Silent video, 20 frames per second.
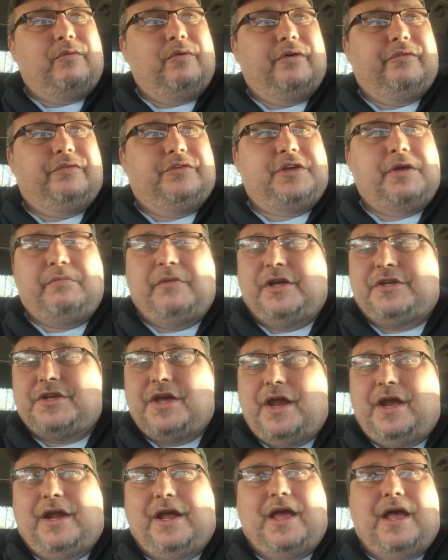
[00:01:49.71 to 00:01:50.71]
with something
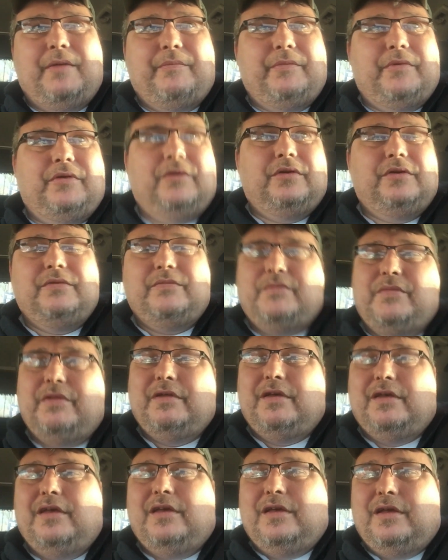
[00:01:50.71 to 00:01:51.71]
exciting happens.
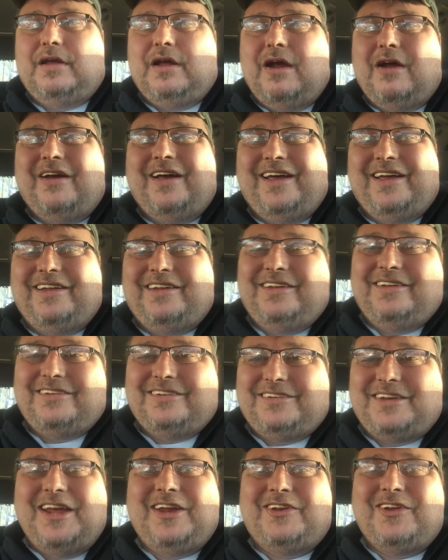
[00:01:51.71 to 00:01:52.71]
All right,
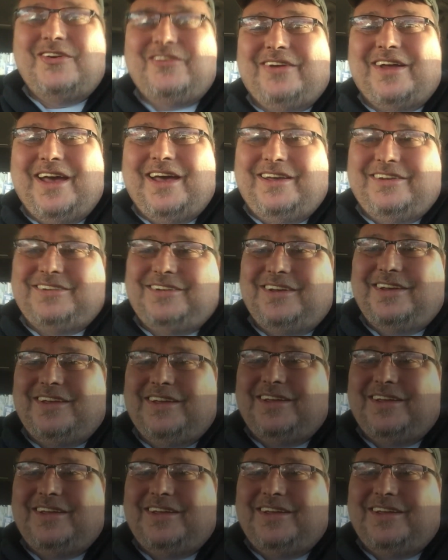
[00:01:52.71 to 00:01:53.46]
stay tuned, guys.